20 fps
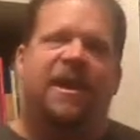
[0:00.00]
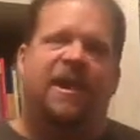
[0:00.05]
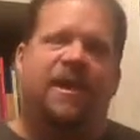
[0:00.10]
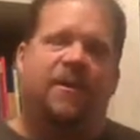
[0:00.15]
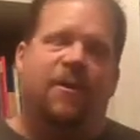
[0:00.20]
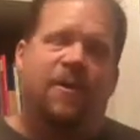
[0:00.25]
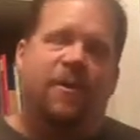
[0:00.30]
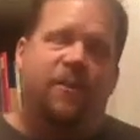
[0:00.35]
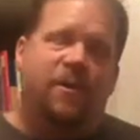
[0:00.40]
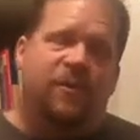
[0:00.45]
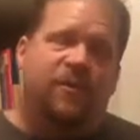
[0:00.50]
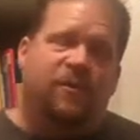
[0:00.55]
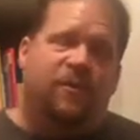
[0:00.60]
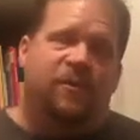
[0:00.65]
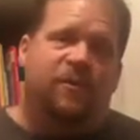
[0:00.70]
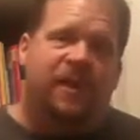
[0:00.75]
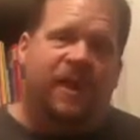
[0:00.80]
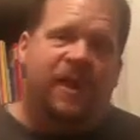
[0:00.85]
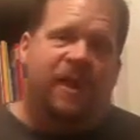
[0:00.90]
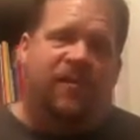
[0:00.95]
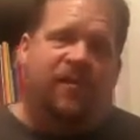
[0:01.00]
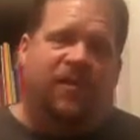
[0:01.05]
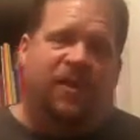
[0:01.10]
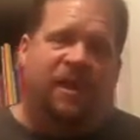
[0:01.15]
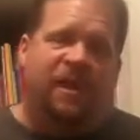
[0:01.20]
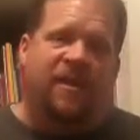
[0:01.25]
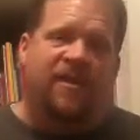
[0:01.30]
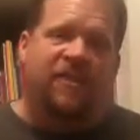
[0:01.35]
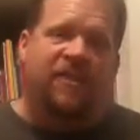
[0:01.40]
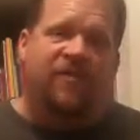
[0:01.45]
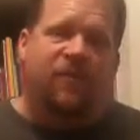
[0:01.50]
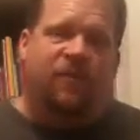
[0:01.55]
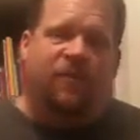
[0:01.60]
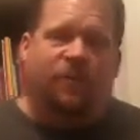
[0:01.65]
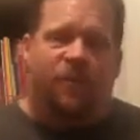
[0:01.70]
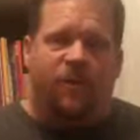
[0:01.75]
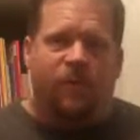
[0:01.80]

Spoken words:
And we do that chant so that